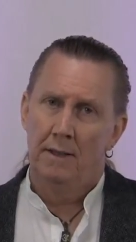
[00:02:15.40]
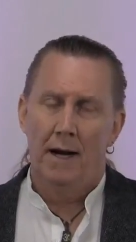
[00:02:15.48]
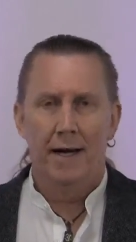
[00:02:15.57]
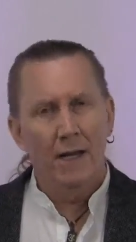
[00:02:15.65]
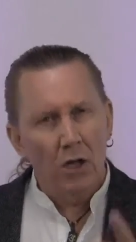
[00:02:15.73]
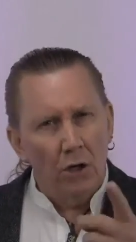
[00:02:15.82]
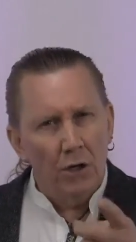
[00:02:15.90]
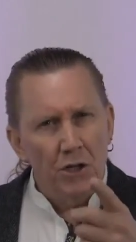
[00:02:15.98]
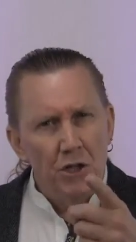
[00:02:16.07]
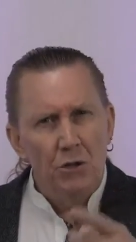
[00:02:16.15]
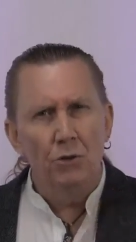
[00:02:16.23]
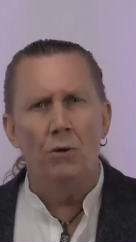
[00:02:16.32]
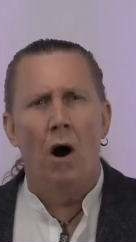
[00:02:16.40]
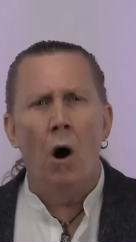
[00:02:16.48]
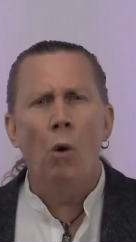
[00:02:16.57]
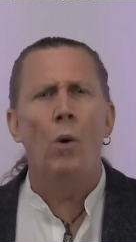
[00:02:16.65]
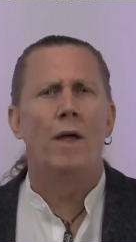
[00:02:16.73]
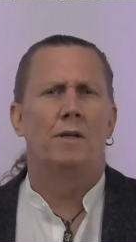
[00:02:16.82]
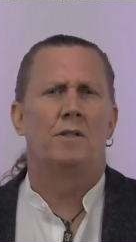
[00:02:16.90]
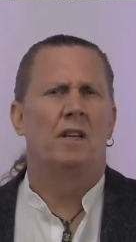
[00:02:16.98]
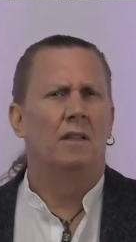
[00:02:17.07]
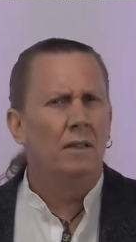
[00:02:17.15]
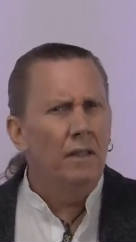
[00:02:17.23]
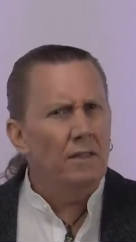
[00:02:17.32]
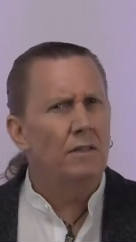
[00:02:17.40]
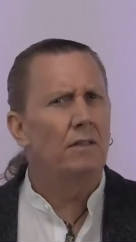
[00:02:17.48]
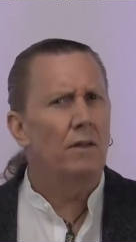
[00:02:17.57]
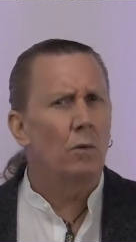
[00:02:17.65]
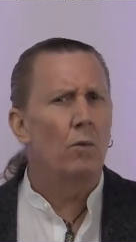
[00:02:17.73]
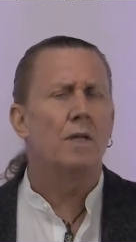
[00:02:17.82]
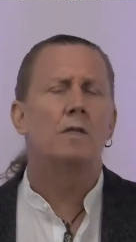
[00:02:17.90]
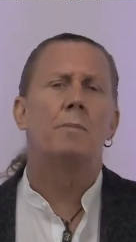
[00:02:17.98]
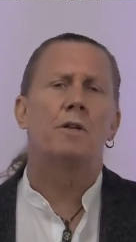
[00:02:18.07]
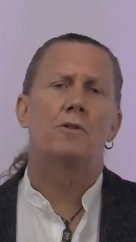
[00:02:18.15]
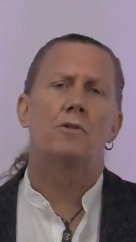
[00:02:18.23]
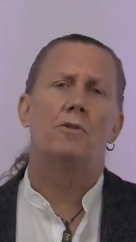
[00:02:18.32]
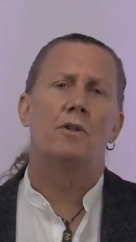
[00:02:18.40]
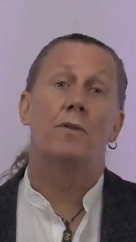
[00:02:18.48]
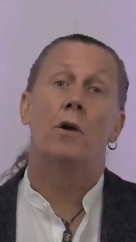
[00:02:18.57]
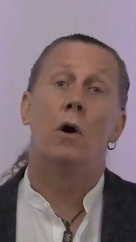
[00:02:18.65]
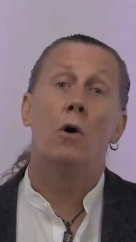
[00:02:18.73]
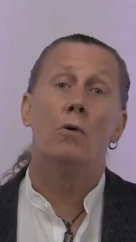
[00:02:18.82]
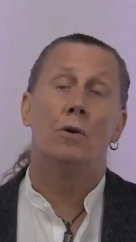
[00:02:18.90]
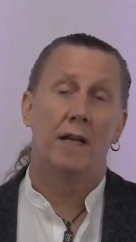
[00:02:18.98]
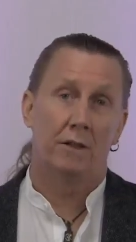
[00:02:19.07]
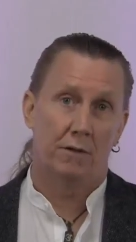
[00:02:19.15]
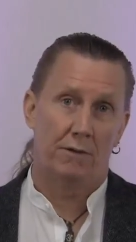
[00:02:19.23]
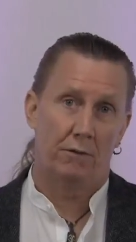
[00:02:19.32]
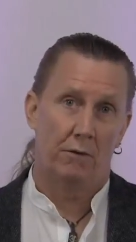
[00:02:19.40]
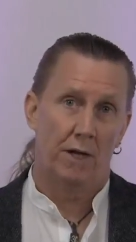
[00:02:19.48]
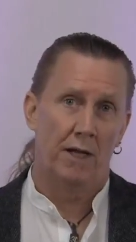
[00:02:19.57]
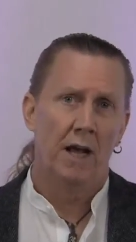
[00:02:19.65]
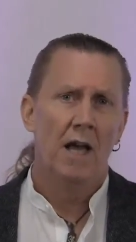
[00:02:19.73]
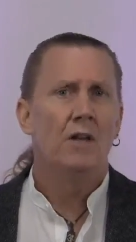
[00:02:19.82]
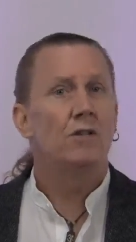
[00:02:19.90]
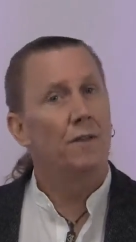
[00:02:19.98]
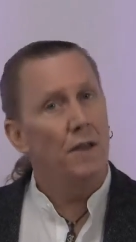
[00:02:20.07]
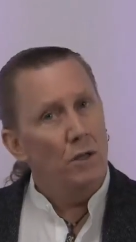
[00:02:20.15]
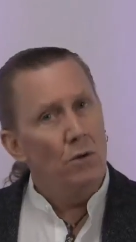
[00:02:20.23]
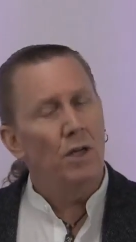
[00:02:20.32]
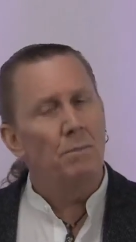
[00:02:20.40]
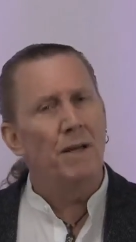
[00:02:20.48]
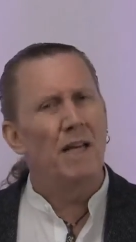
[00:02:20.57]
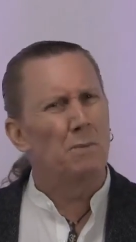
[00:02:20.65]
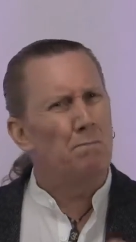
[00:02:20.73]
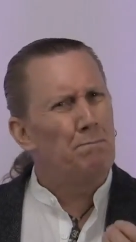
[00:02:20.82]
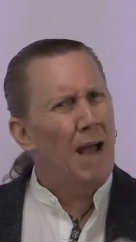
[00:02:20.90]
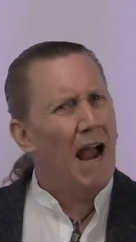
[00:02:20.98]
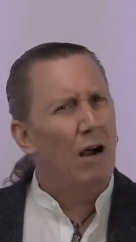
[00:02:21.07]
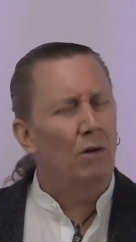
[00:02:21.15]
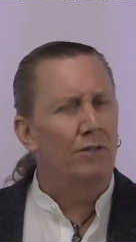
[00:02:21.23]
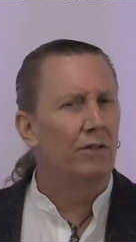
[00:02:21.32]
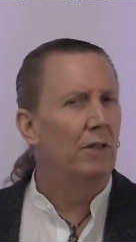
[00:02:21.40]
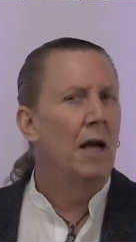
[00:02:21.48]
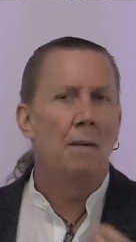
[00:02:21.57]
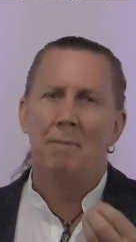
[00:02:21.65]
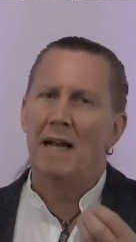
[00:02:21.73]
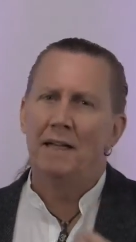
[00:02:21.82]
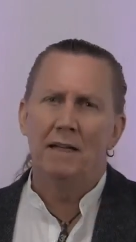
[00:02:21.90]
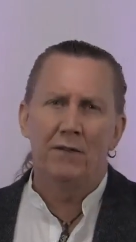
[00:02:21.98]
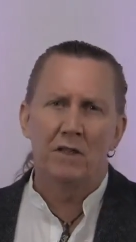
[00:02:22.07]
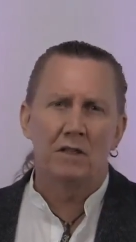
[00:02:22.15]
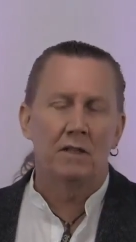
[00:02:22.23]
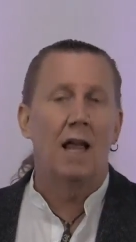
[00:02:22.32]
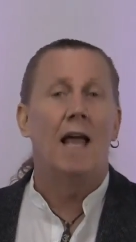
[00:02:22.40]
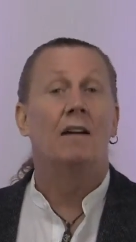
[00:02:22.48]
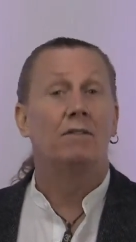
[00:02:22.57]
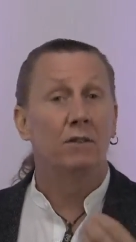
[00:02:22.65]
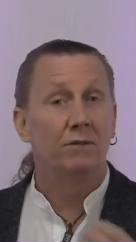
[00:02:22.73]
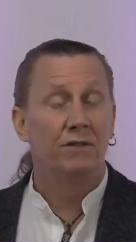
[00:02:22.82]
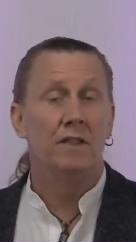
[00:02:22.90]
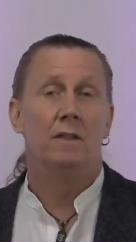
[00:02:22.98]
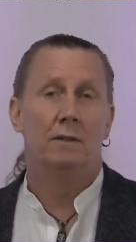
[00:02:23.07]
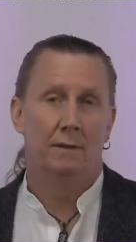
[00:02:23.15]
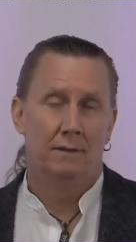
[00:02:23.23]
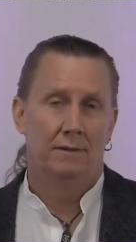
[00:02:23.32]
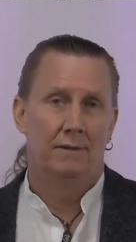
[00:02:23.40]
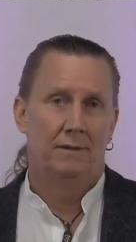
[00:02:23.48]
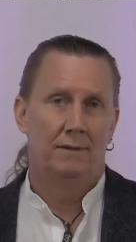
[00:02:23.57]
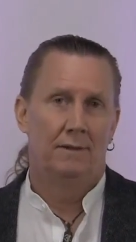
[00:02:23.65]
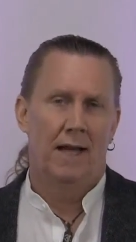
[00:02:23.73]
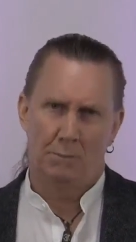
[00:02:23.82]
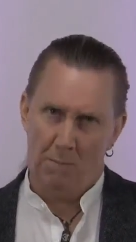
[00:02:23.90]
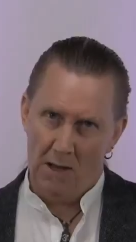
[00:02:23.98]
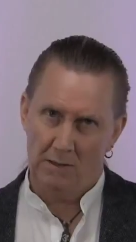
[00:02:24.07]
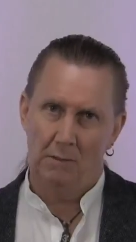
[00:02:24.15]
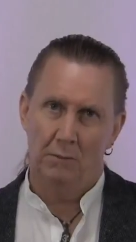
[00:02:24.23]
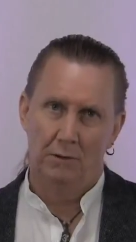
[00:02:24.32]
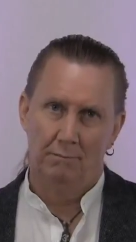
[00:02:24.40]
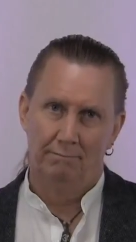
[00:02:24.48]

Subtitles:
I encourage you always to listen to the wisdom and truth of your own inner authority so that you can be as powerful, magnificent, and fulfilled as possible.